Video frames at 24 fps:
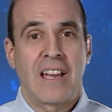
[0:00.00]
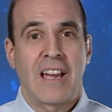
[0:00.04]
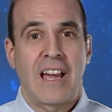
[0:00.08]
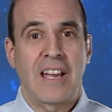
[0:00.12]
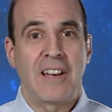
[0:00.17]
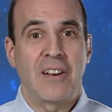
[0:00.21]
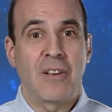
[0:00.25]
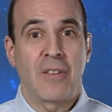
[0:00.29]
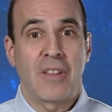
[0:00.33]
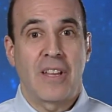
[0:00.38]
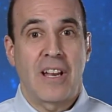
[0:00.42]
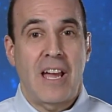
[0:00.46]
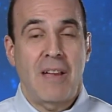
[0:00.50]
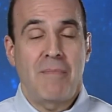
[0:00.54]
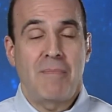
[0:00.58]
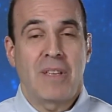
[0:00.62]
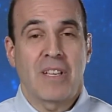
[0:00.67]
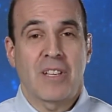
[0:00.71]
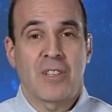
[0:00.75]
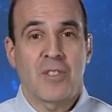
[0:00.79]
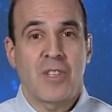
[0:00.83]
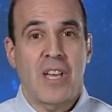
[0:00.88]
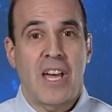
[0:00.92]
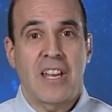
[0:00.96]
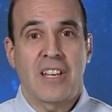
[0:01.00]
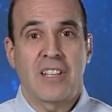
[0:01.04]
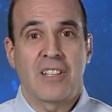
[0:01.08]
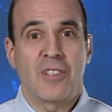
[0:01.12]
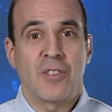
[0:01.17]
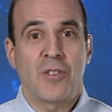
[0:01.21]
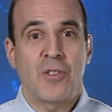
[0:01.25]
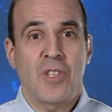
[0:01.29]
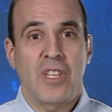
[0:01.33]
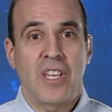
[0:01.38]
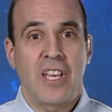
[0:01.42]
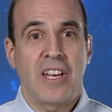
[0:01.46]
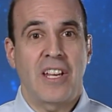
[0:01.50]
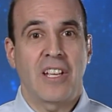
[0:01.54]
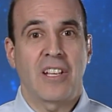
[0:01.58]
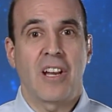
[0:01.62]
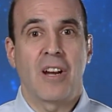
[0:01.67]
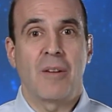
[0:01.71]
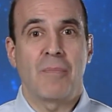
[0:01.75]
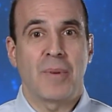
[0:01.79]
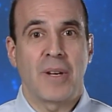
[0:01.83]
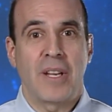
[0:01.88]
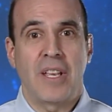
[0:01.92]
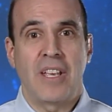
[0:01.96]
I know that I'd be excited to see any
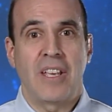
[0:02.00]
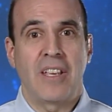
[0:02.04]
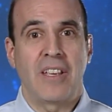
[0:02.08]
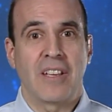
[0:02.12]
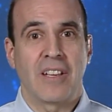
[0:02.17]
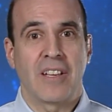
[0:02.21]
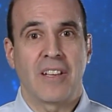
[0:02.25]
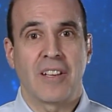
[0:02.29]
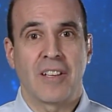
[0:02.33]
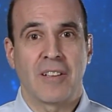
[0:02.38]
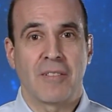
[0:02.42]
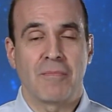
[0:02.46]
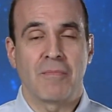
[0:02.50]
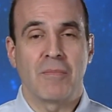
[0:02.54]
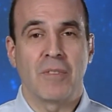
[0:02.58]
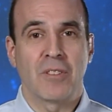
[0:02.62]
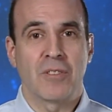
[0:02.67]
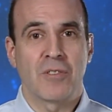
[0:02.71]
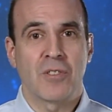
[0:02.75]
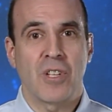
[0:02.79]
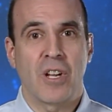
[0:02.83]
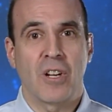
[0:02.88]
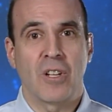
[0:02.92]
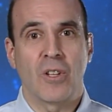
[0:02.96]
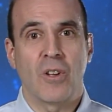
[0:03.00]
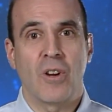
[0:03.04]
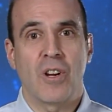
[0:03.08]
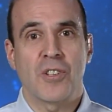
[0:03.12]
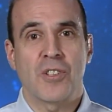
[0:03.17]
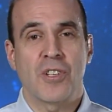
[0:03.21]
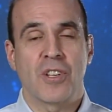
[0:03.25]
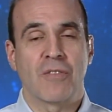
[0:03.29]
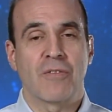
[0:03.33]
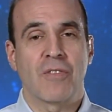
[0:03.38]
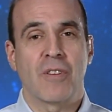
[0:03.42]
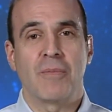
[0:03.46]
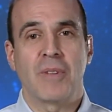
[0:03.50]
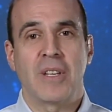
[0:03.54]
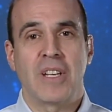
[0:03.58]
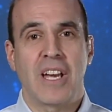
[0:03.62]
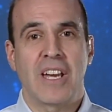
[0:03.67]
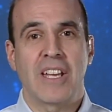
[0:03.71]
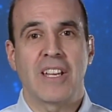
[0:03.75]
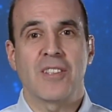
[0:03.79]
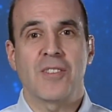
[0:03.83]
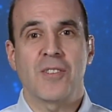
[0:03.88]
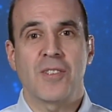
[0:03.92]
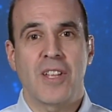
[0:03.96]
company start launching from the
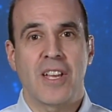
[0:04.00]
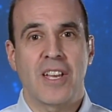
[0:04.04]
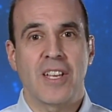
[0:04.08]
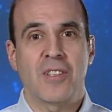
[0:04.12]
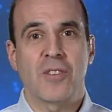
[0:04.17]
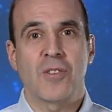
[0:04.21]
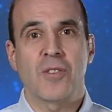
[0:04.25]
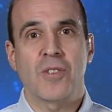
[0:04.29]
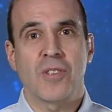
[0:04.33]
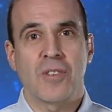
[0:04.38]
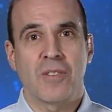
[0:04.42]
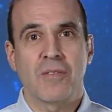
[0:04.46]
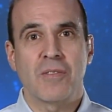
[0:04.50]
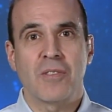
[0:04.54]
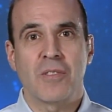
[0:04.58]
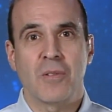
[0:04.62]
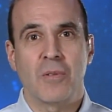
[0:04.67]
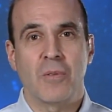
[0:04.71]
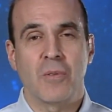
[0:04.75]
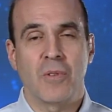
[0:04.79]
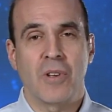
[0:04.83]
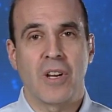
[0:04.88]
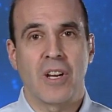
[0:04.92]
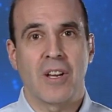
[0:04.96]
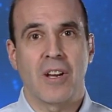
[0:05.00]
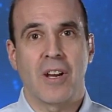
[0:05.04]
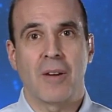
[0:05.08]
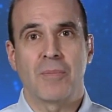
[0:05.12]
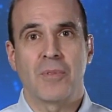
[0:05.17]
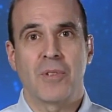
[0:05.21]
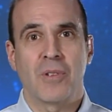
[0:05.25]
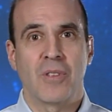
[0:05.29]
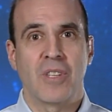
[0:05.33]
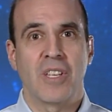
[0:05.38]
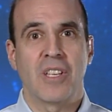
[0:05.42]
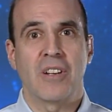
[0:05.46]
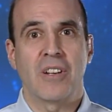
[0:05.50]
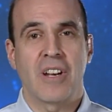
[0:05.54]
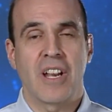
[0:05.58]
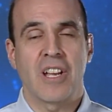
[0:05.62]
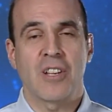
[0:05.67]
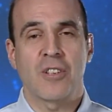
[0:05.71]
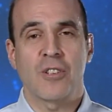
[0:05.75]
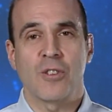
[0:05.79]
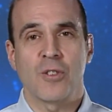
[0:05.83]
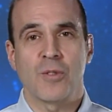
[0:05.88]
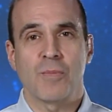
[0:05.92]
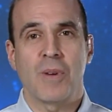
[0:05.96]
United States to up to the
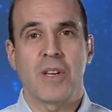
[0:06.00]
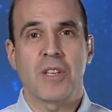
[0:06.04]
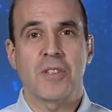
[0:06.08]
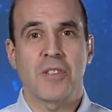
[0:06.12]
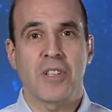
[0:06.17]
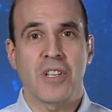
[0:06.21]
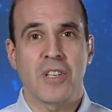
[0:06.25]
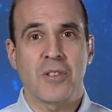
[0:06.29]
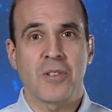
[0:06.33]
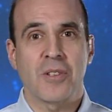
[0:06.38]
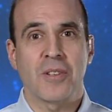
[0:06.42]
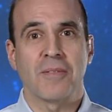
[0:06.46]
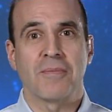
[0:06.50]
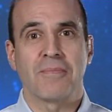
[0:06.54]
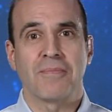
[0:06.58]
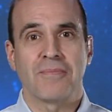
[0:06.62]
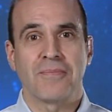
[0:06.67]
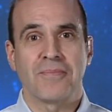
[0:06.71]
International Space Station.